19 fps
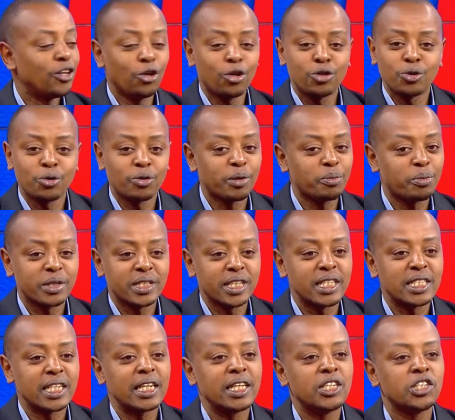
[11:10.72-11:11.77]
not to
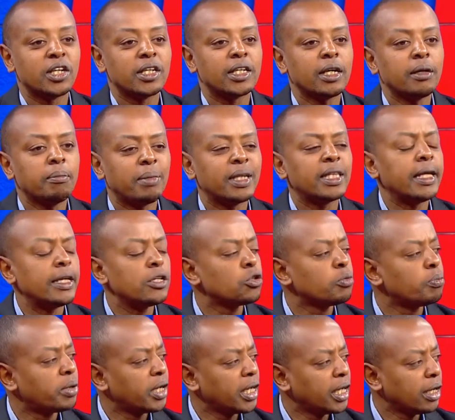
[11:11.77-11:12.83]
represent any gender, but then to
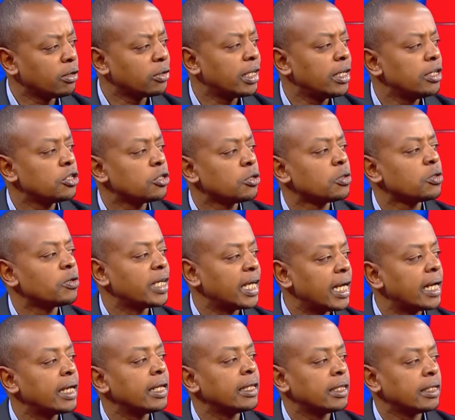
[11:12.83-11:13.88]
bring out the issues
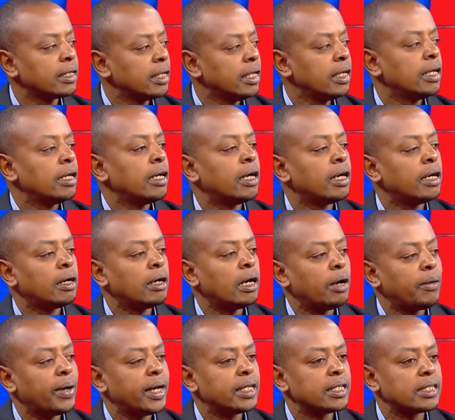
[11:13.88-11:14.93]
regarding the
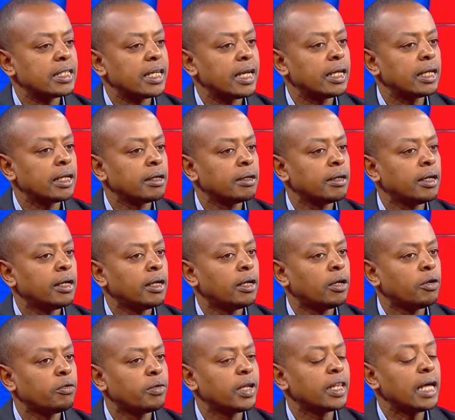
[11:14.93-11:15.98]
our understanding
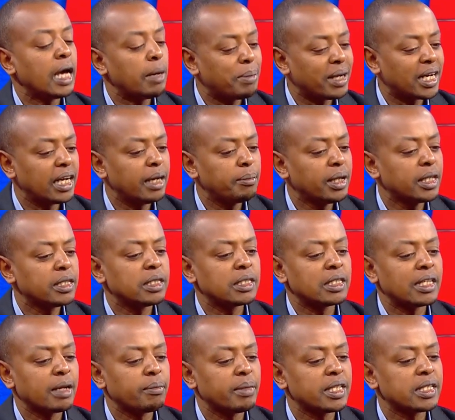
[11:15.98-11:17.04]
of that. But let me
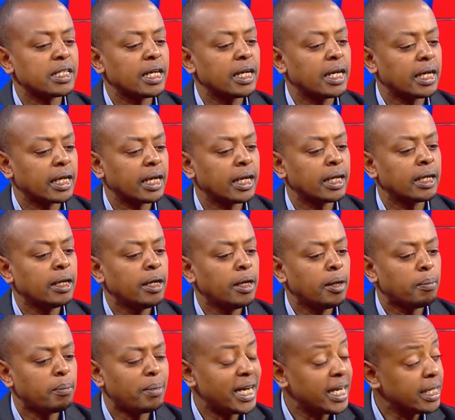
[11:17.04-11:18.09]
start by saying again,
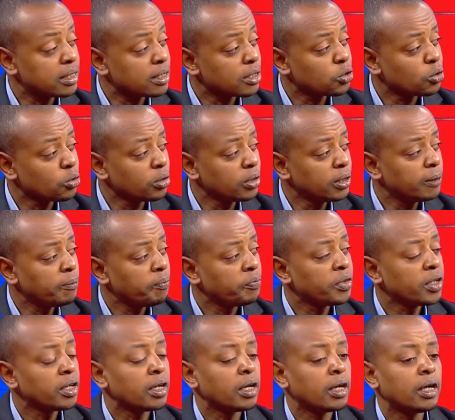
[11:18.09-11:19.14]
money is a tool,
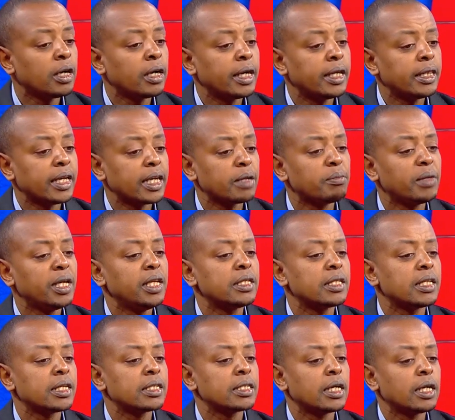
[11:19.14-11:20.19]
and that means
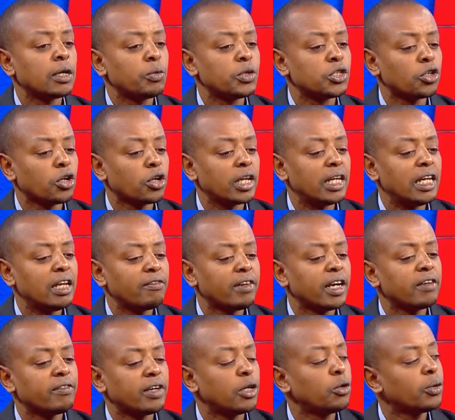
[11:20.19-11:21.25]
that we should never
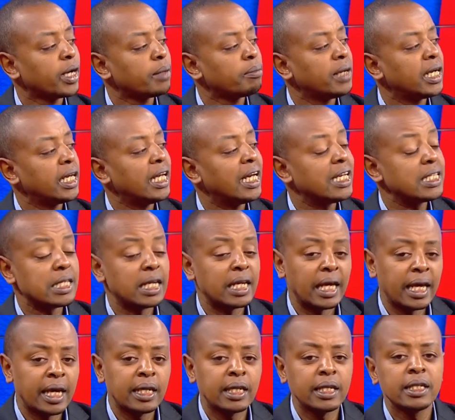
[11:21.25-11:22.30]
ever look at money as an
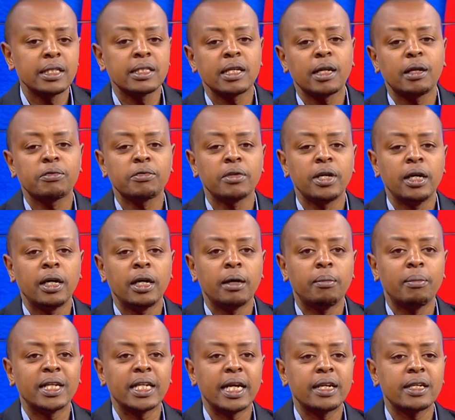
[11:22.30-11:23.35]
end in itself,
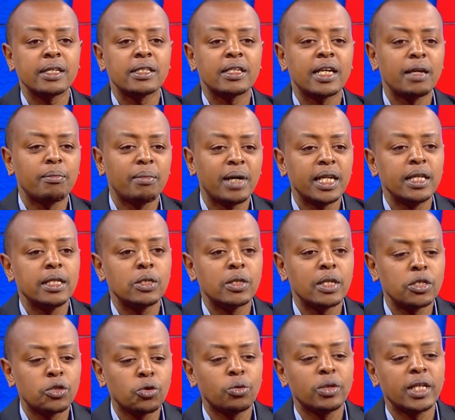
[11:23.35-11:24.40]
but understand money is the
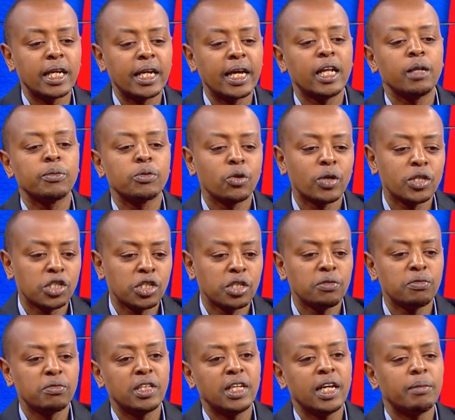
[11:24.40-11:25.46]
tool that helps you achieve
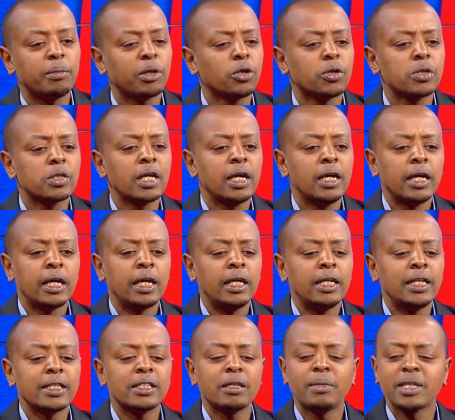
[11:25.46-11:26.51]
the end. Because it
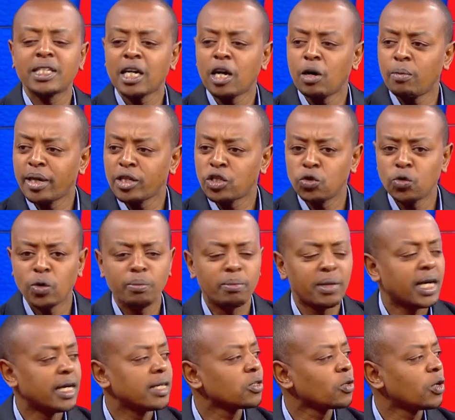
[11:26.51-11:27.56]
doesn't matter how much you
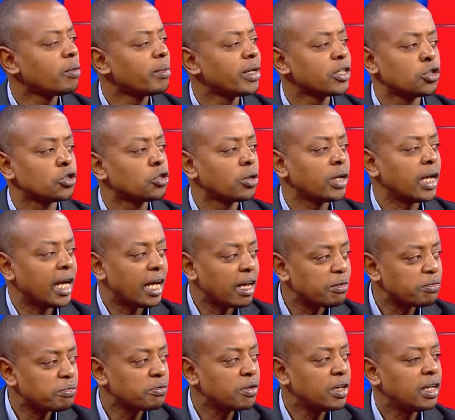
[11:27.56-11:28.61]
amass or how much you don't
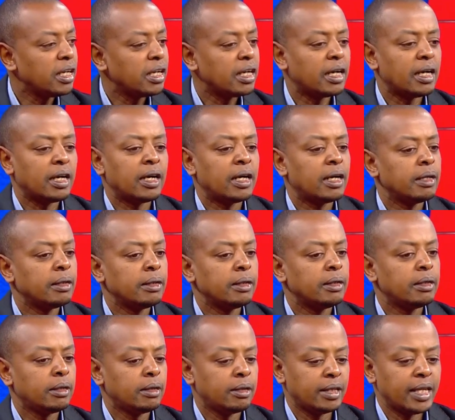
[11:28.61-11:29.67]
have,
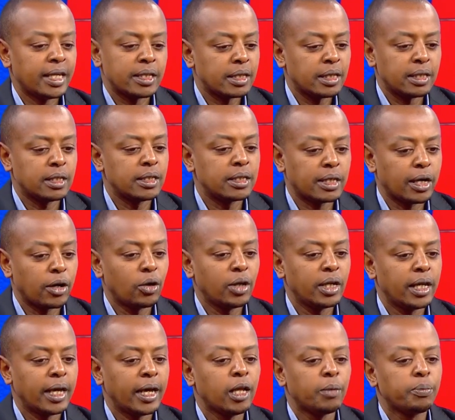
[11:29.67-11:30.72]
that's it. It can
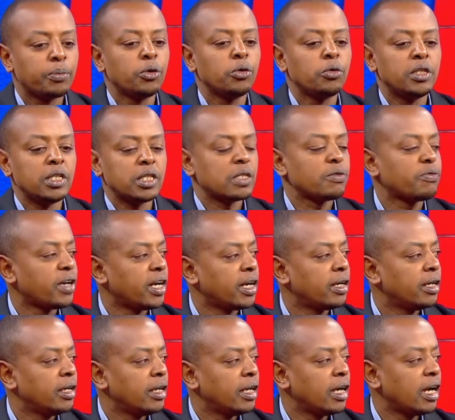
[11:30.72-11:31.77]
only help you this far.
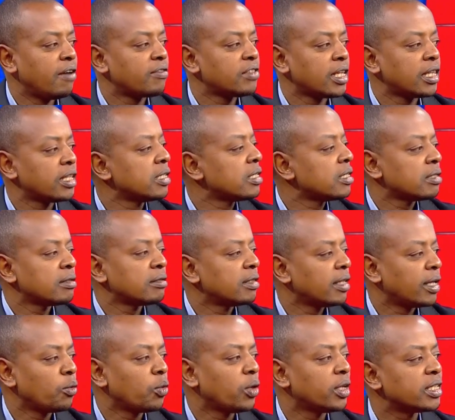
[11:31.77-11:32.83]
After this,
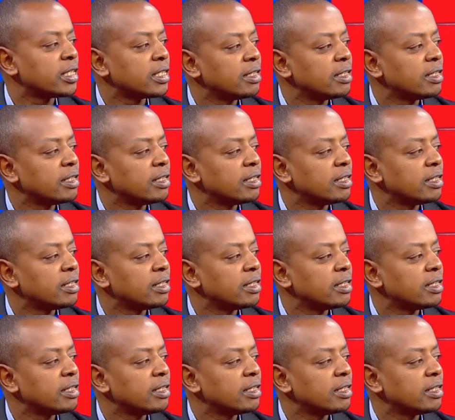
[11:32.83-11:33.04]
then what?